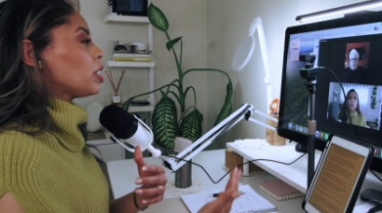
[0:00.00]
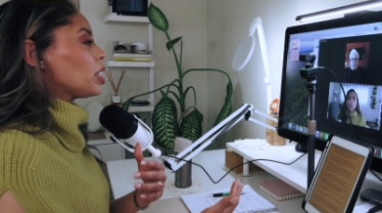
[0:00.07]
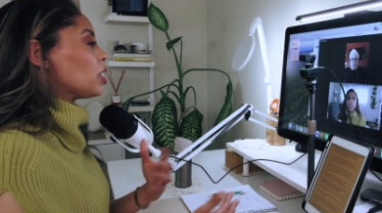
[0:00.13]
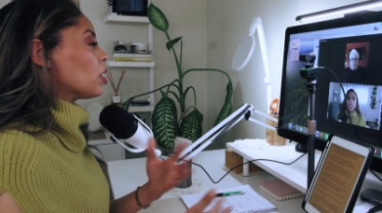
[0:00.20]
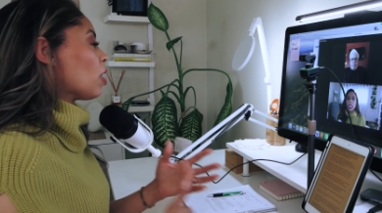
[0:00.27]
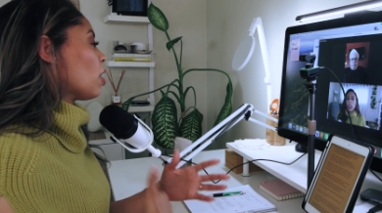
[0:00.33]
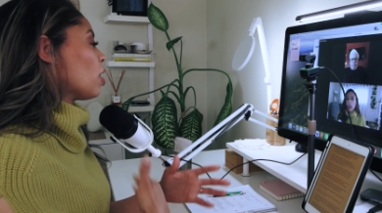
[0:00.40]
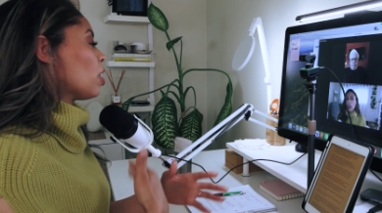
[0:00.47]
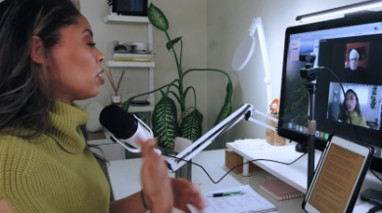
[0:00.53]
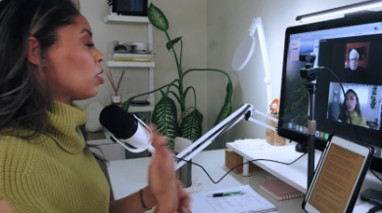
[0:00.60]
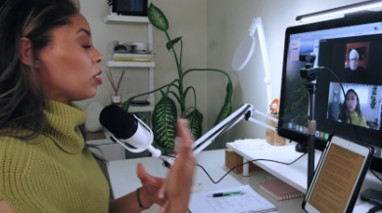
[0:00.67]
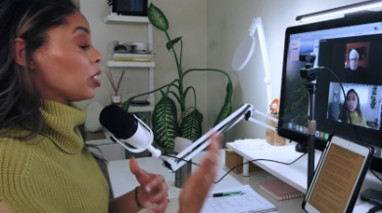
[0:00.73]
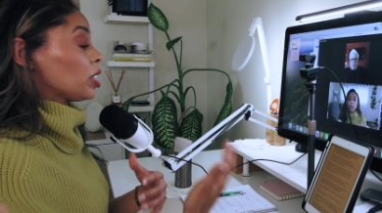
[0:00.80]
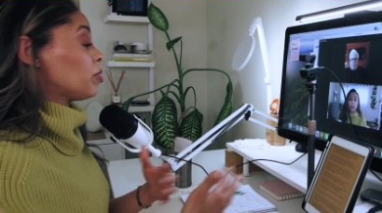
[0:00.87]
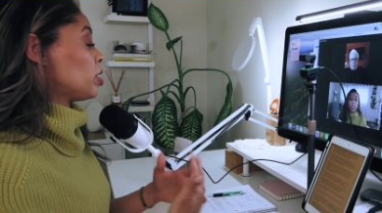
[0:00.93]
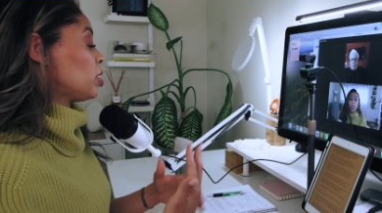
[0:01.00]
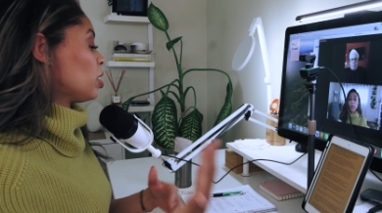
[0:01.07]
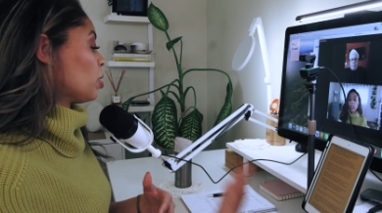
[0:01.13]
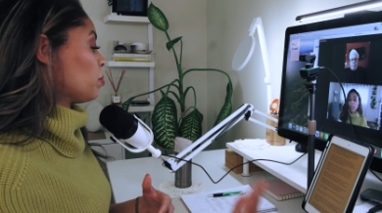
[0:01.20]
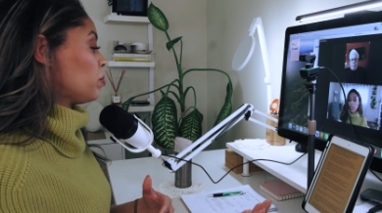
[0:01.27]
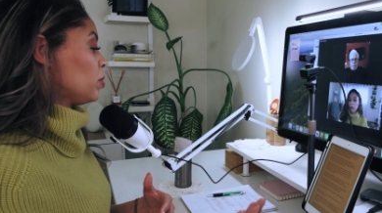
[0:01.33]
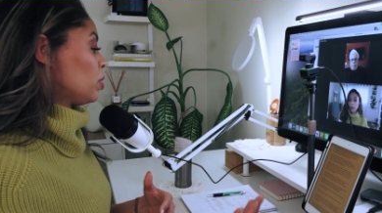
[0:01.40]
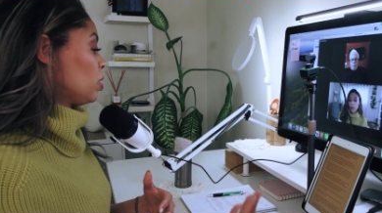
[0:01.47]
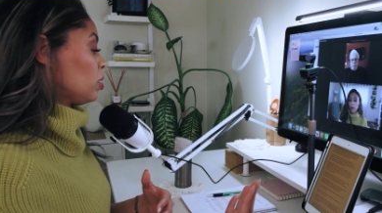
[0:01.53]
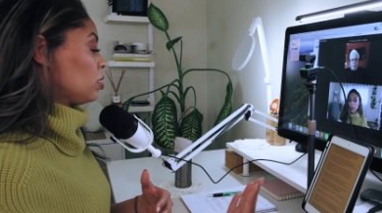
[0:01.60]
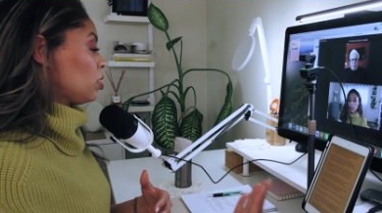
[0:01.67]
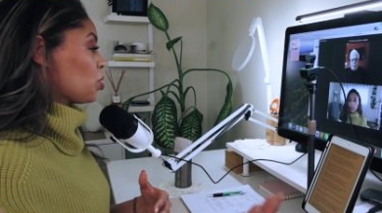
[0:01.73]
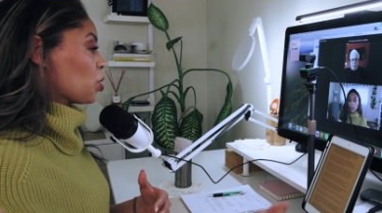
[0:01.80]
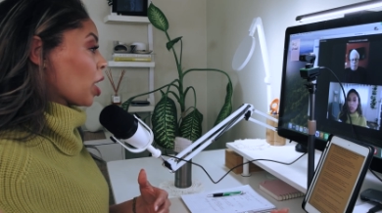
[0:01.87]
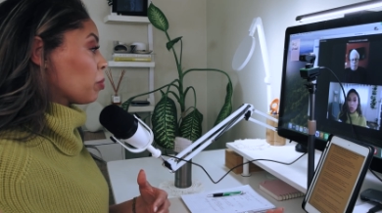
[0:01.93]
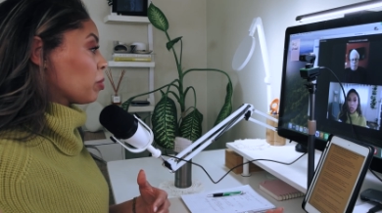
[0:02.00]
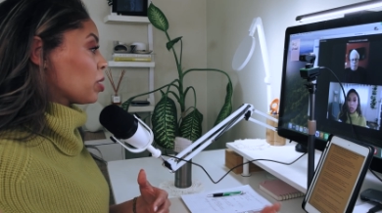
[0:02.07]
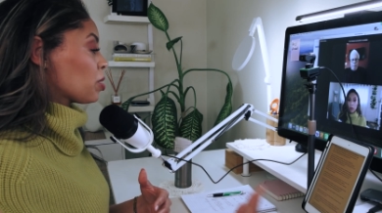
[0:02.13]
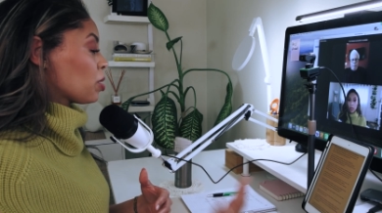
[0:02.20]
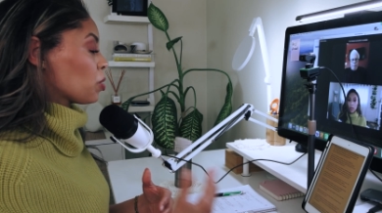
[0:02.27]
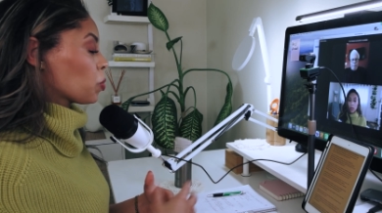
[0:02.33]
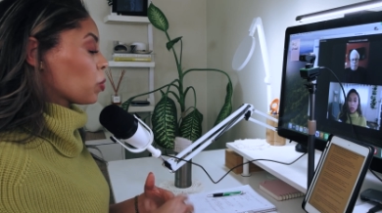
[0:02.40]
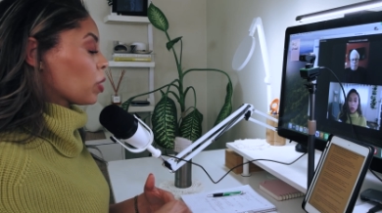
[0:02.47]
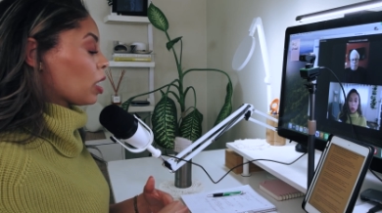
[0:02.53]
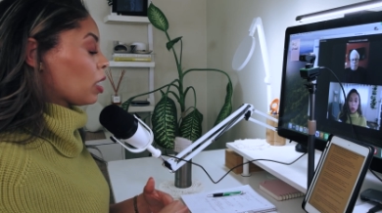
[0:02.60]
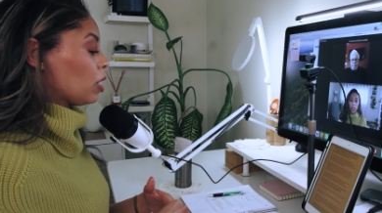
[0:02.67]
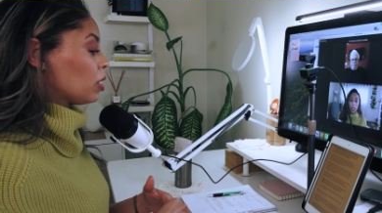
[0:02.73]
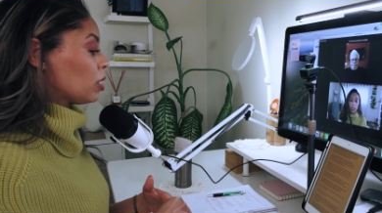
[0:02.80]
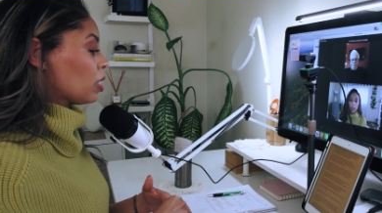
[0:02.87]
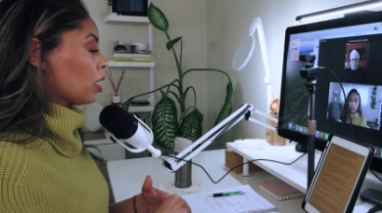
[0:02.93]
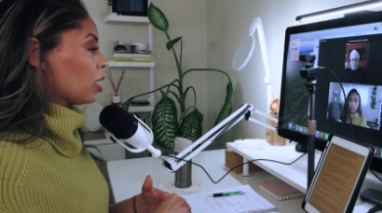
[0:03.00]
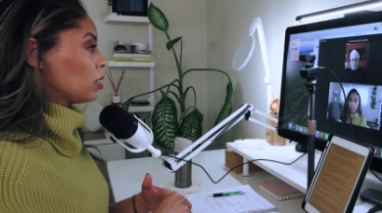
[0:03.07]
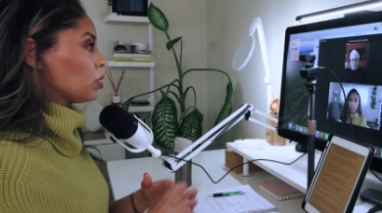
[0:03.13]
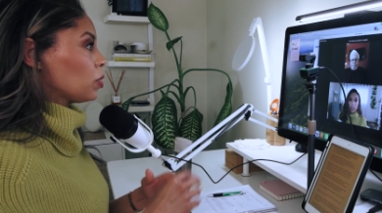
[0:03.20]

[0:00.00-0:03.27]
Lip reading: ER or even Shameless as well,